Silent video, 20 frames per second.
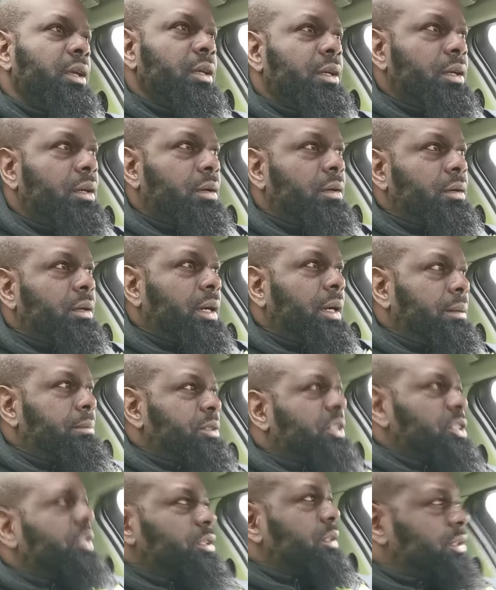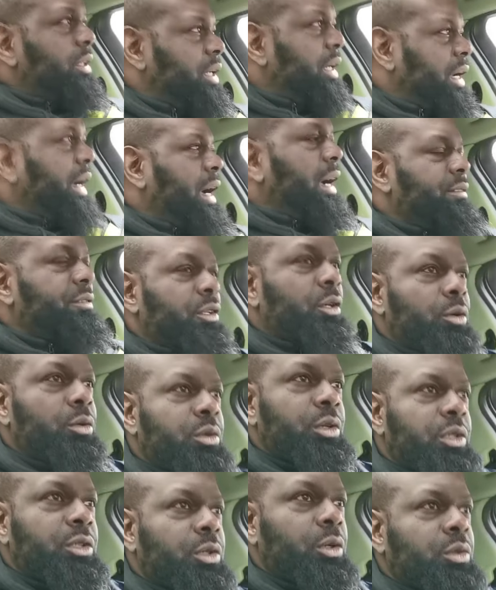you know, I'm just, I have to go
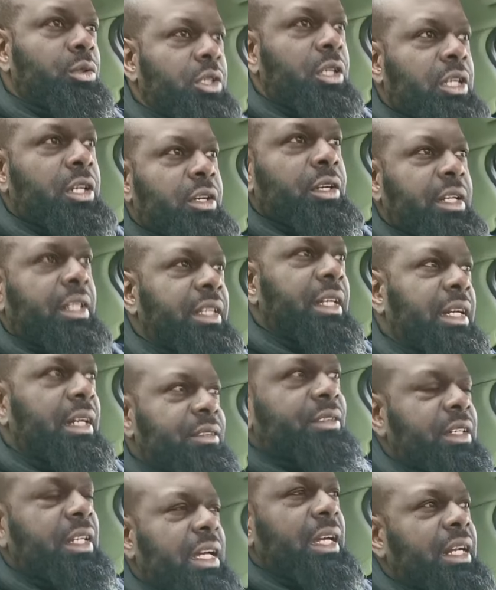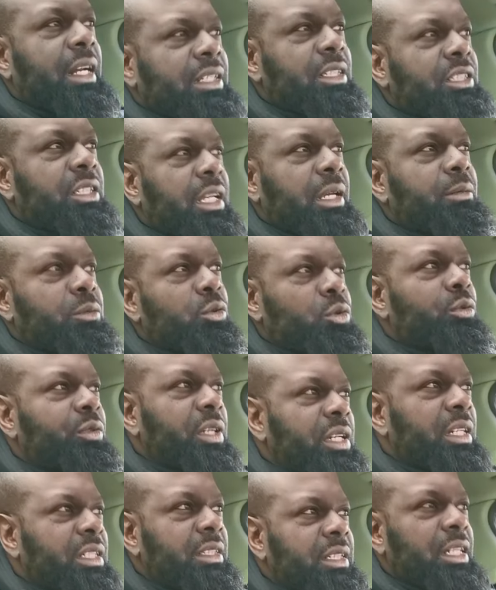through this whole security thing every day. I just came to a
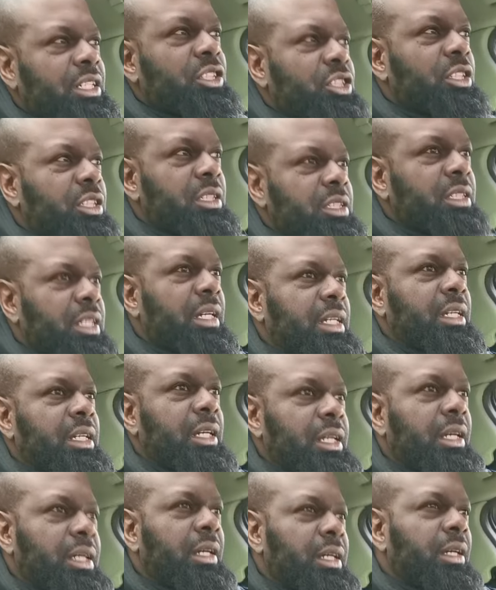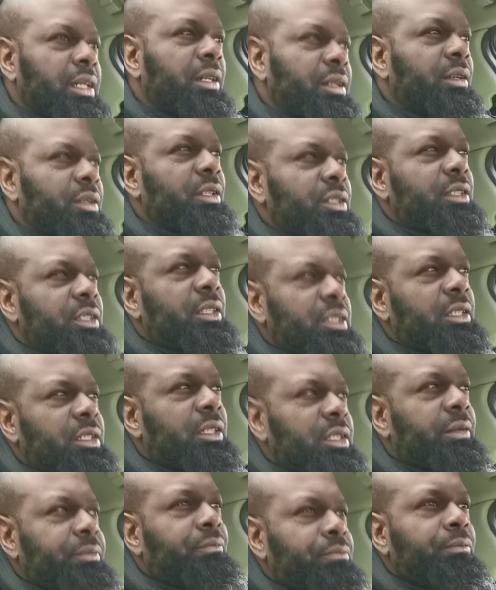realization. It's like, you know, there's
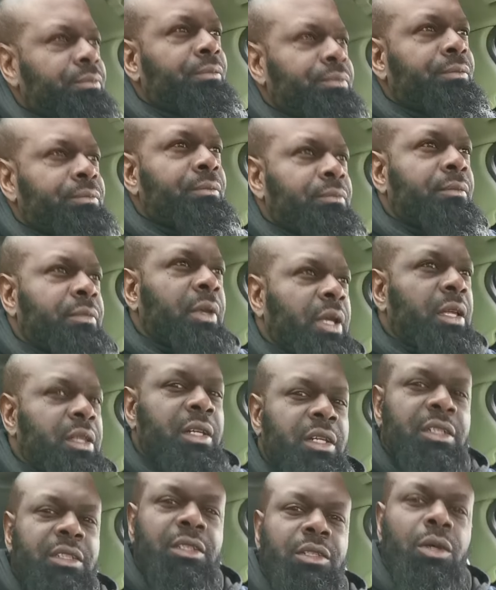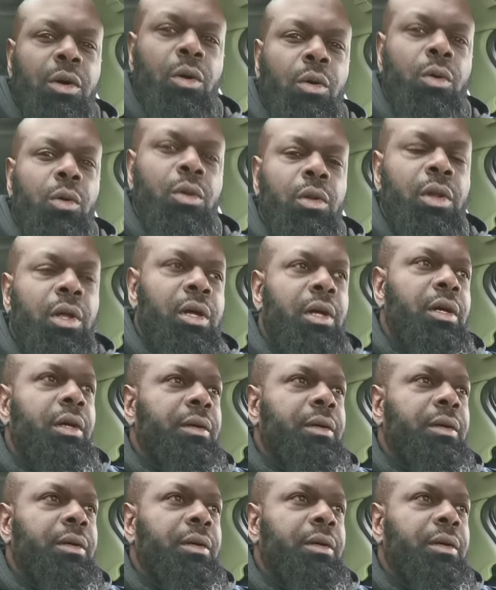this, there's this whole